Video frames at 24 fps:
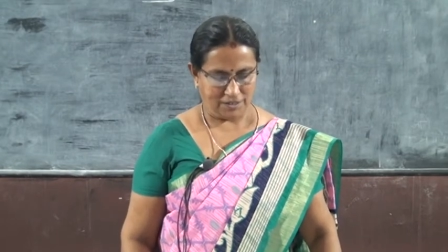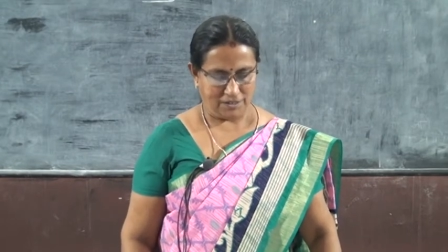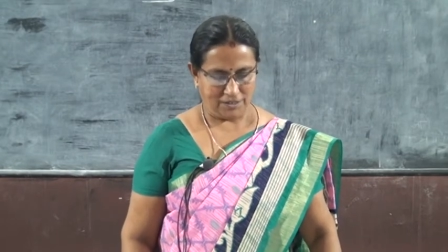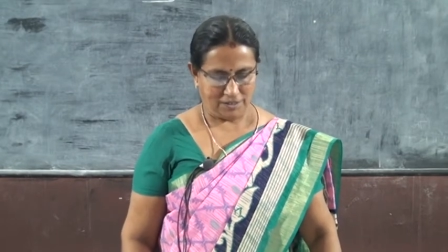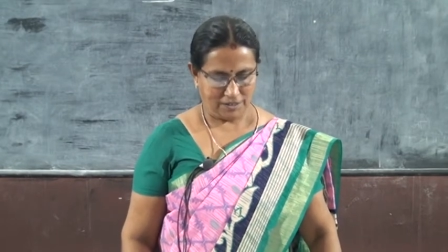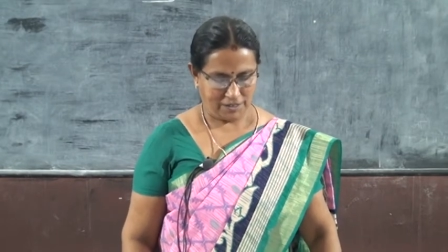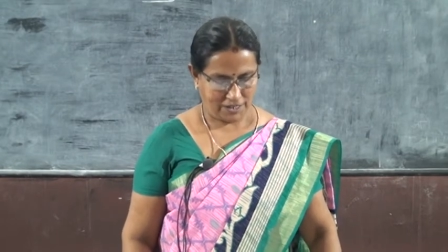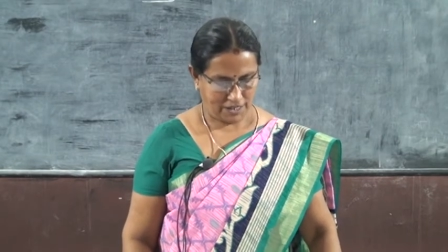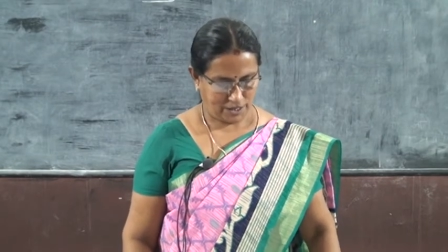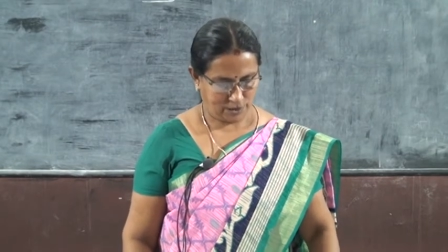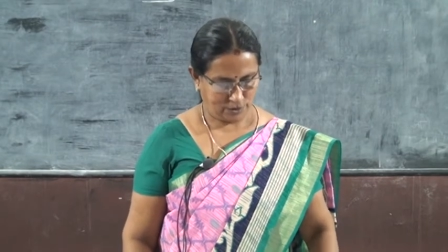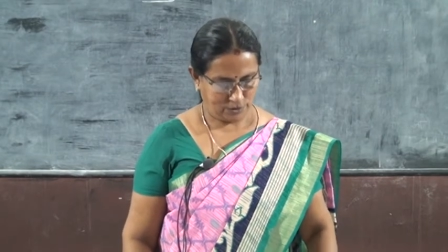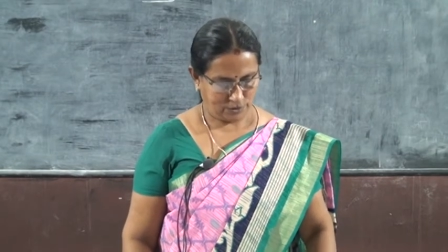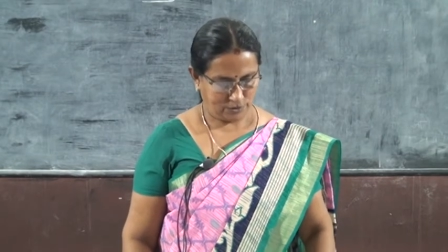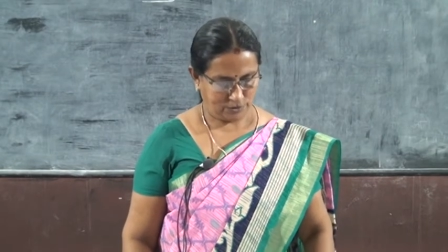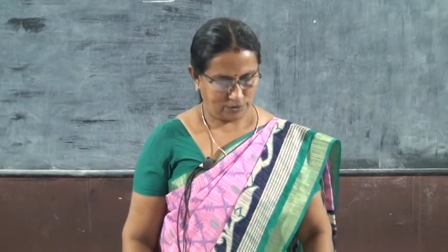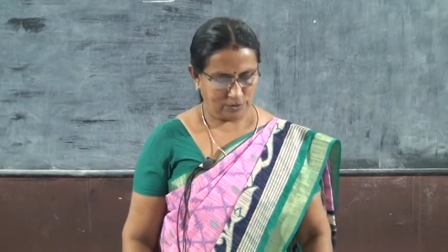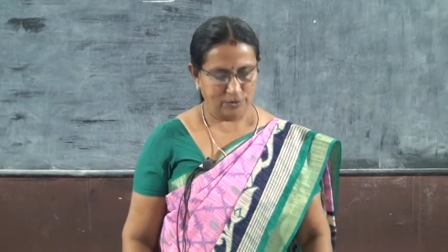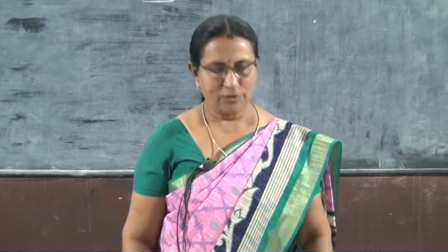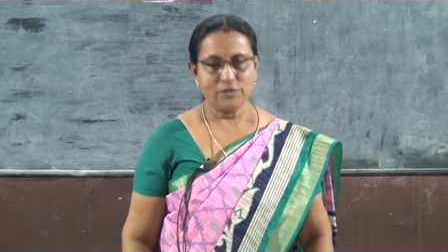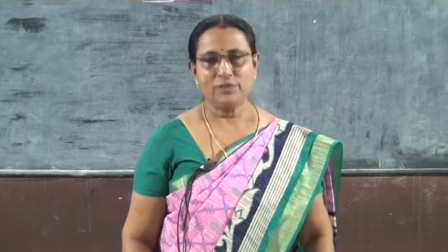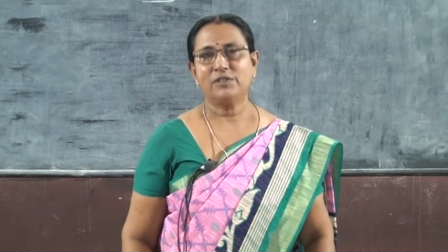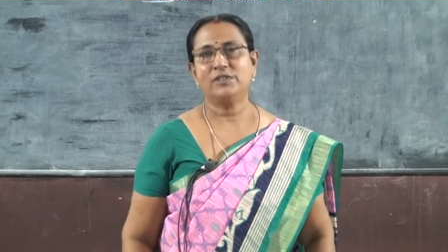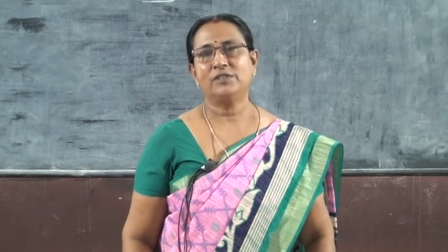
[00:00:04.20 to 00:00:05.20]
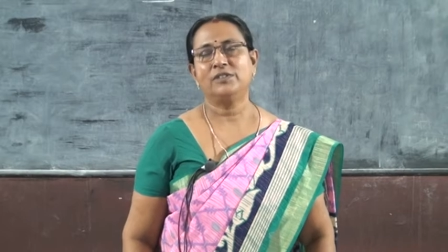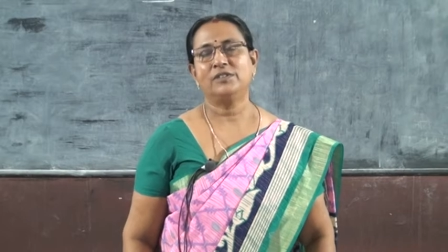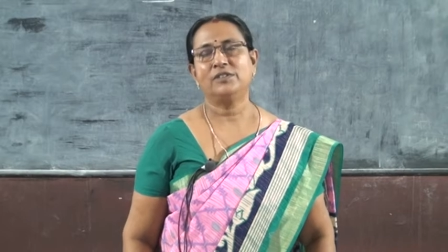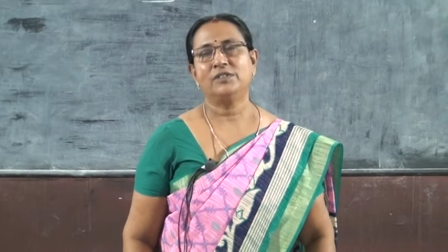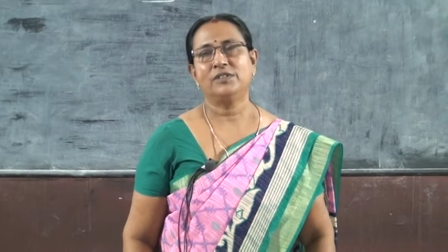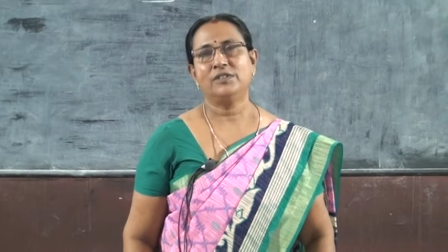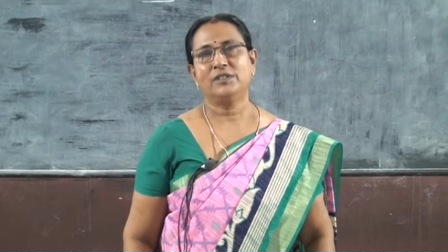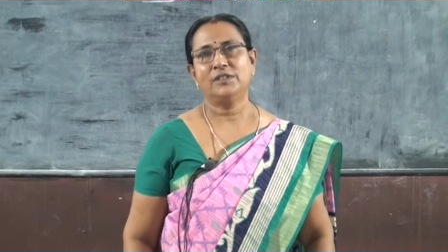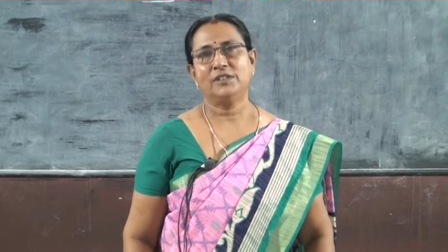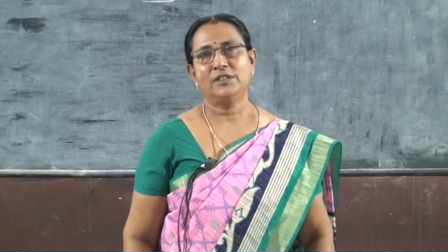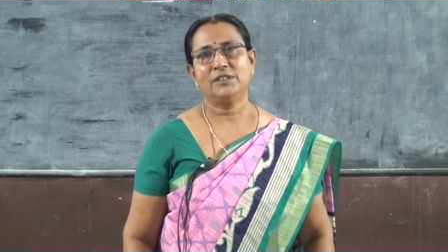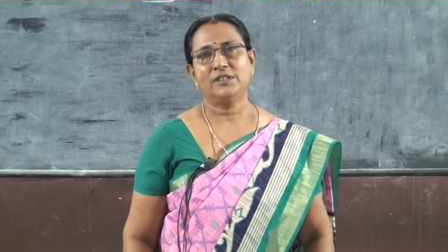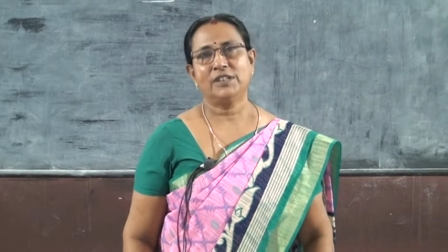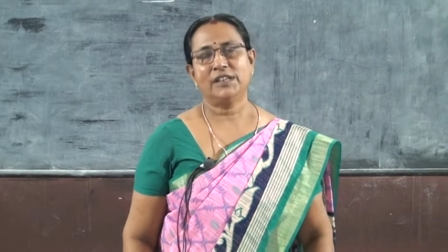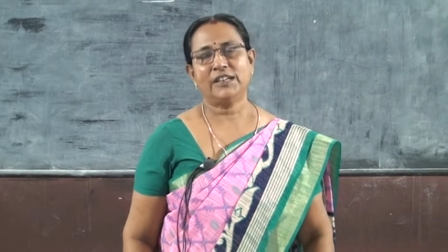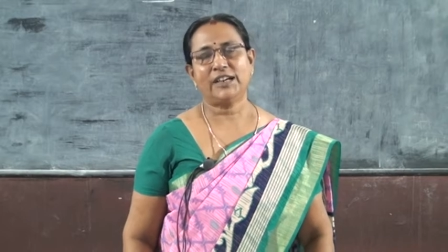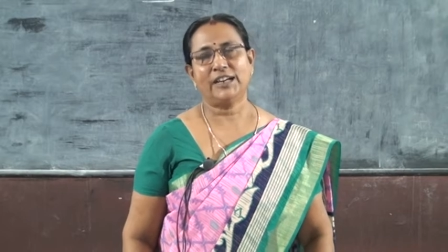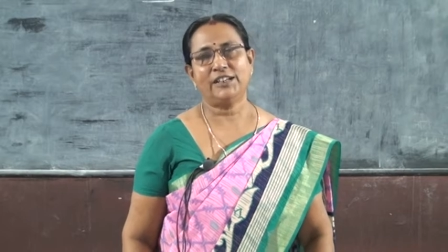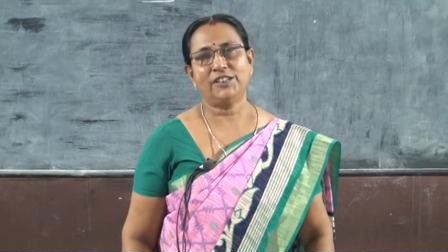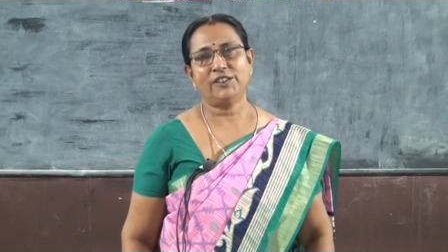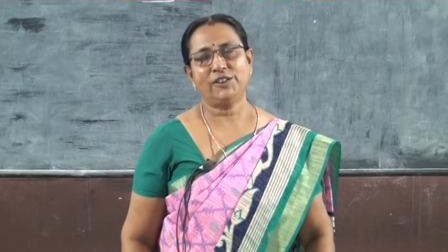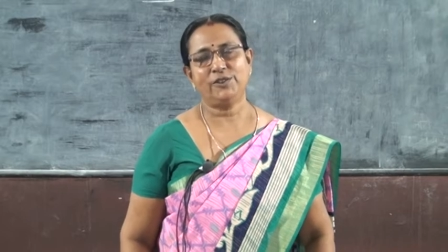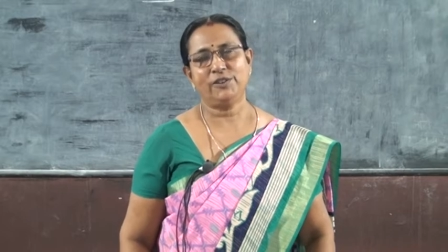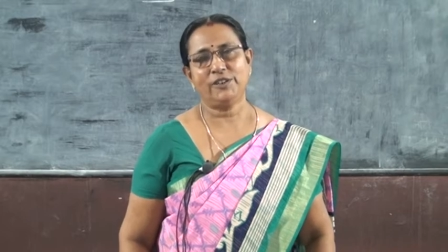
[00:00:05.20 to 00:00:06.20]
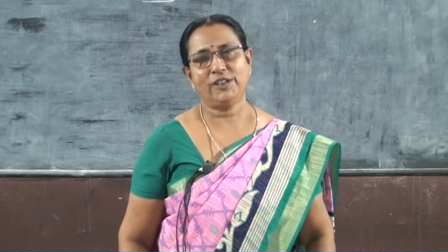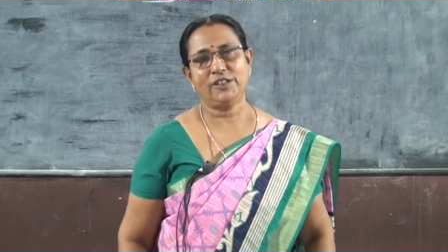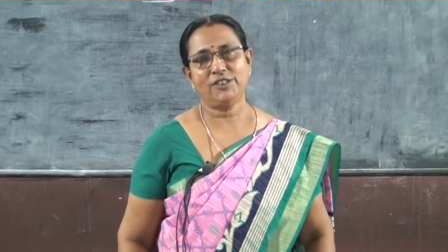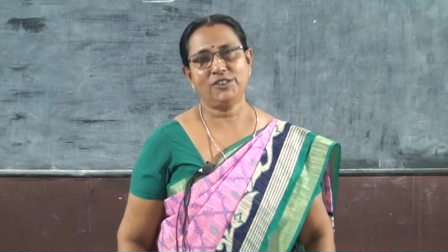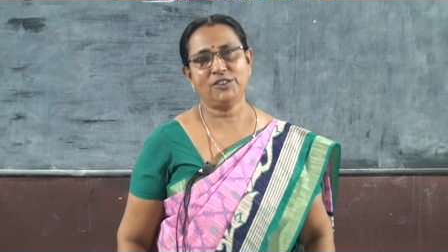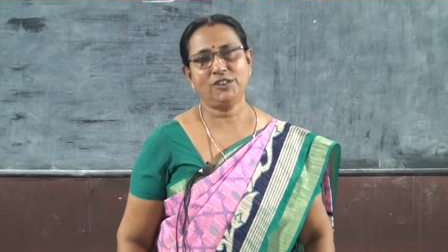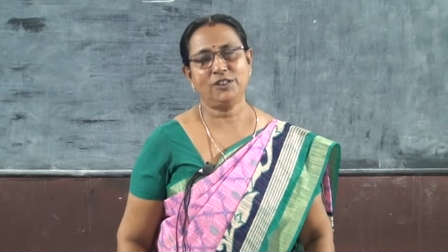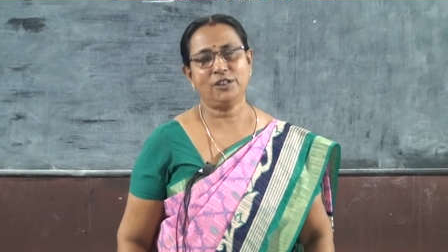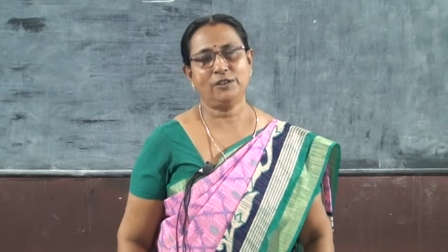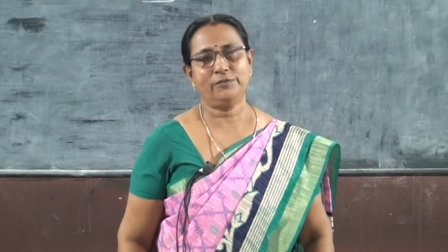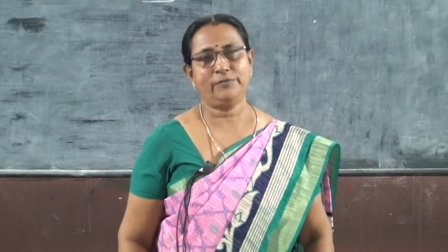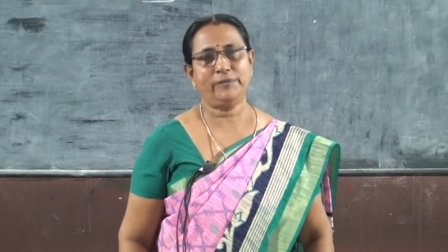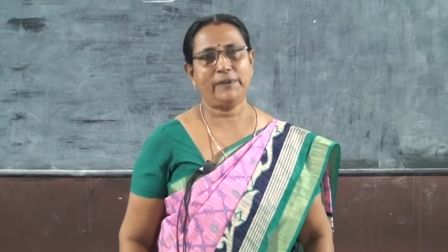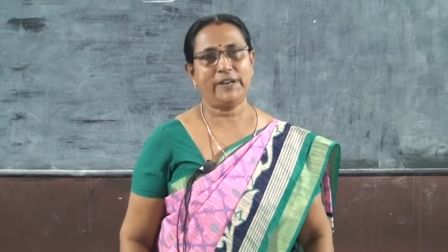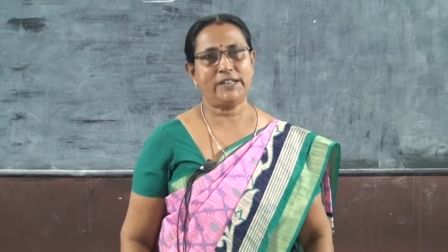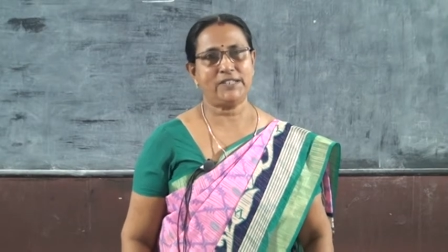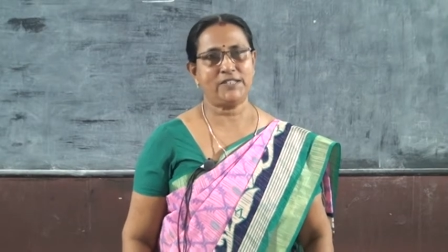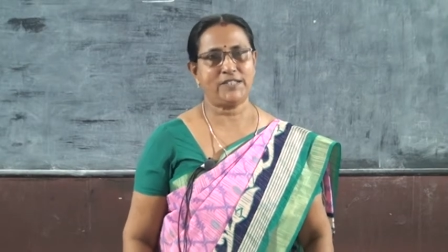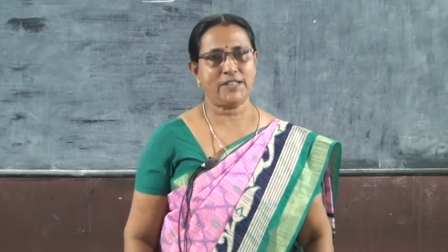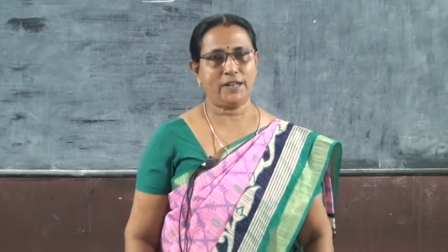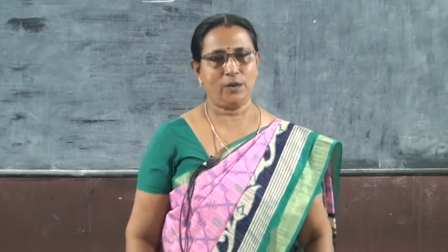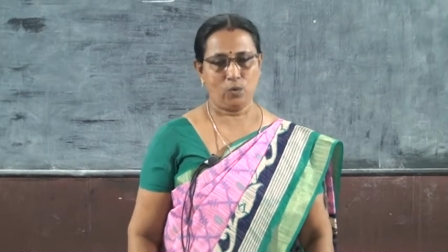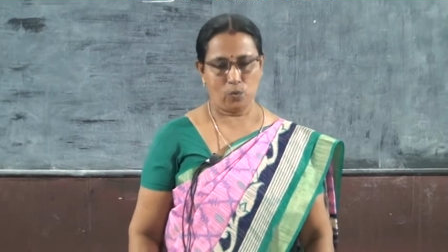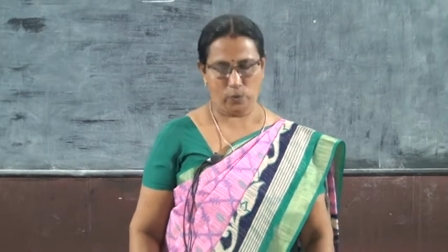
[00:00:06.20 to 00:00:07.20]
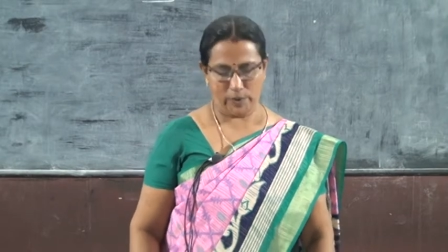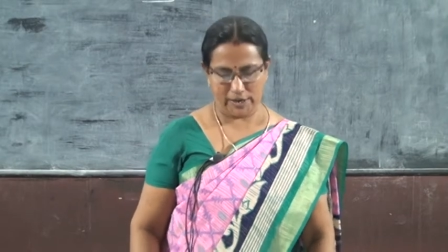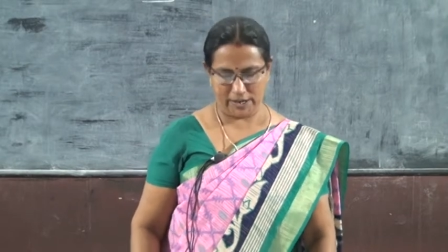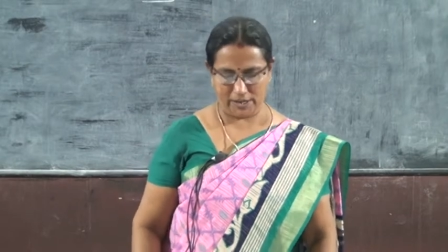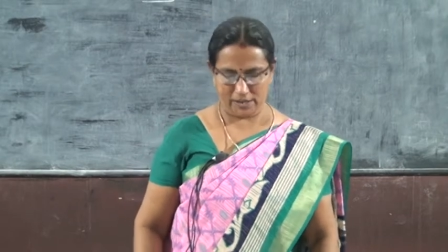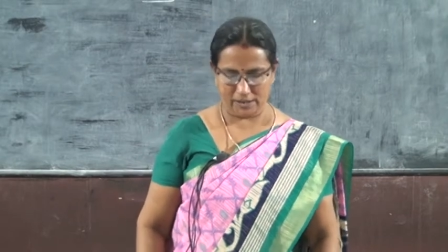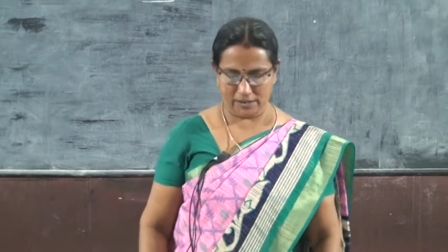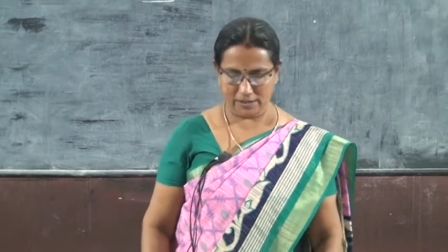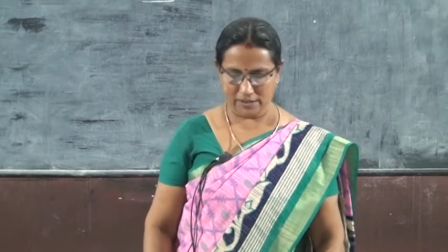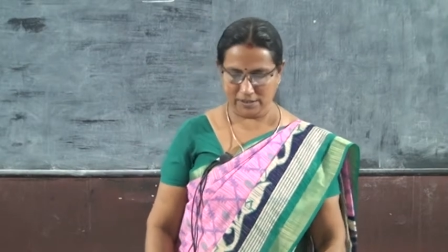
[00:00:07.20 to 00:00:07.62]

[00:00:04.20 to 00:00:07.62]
Now, the continuation of lesson 1,